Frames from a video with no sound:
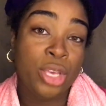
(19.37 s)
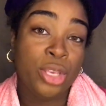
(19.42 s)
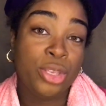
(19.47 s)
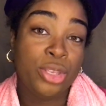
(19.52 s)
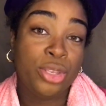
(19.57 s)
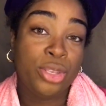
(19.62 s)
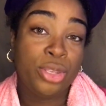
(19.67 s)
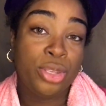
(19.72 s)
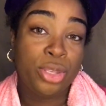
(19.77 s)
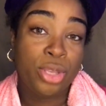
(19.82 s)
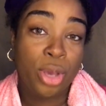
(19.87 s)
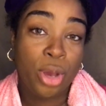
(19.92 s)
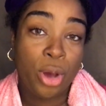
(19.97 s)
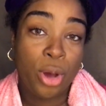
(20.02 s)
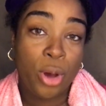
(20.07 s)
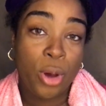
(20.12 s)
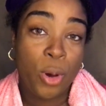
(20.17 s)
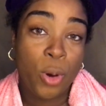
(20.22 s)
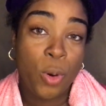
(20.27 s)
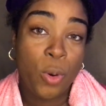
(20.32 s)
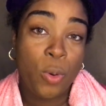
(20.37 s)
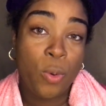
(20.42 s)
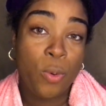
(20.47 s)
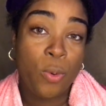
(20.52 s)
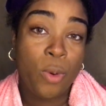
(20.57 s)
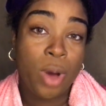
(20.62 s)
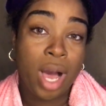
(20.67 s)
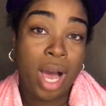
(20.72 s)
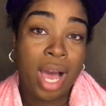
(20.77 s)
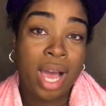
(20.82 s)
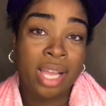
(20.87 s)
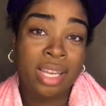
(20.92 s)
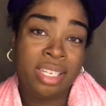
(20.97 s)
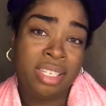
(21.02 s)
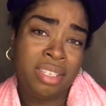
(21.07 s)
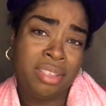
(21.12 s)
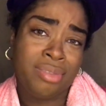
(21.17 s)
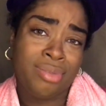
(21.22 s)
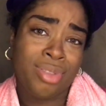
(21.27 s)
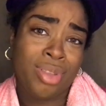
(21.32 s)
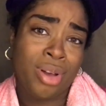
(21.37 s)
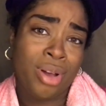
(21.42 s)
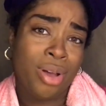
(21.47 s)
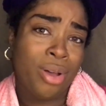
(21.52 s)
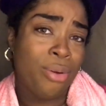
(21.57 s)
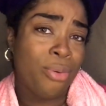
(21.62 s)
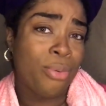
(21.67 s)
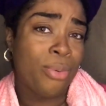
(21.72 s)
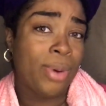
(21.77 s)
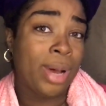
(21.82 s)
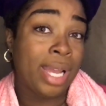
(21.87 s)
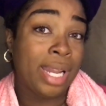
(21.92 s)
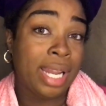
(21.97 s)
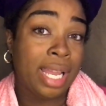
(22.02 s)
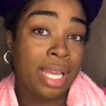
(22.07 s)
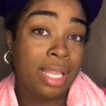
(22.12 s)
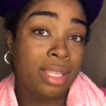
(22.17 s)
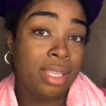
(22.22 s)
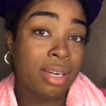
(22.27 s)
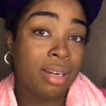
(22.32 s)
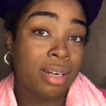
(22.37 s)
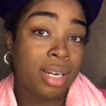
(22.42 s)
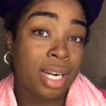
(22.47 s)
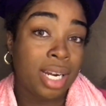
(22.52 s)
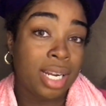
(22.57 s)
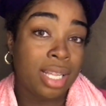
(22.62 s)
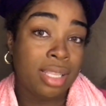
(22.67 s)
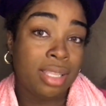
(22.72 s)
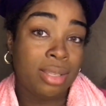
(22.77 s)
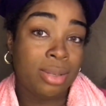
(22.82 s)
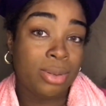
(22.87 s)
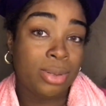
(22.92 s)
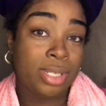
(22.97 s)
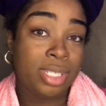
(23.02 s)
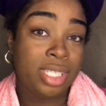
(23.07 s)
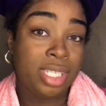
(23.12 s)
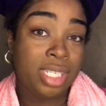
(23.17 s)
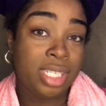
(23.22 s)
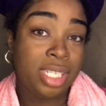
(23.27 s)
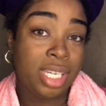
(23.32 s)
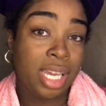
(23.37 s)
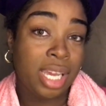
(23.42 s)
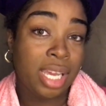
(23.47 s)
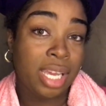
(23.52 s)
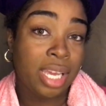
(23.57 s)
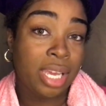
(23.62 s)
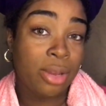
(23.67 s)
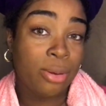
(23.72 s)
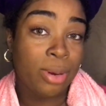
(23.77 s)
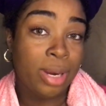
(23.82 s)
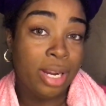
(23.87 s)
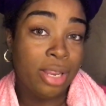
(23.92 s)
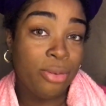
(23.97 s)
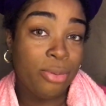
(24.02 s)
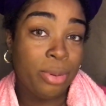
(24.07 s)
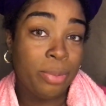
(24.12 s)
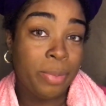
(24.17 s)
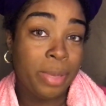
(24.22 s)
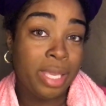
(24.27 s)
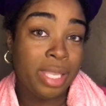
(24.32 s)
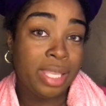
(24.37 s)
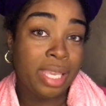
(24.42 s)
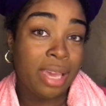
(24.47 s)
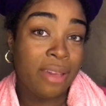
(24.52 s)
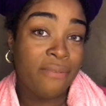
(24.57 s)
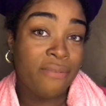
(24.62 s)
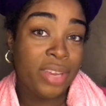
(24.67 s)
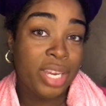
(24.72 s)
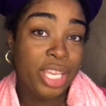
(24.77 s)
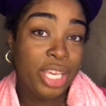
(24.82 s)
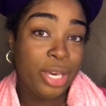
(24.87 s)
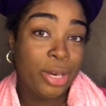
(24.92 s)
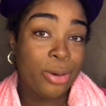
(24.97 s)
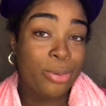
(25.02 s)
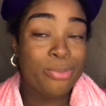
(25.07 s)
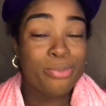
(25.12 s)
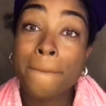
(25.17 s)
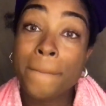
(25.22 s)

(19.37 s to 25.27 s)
So I thought, why not turn it into a chit chat get ready with me type video.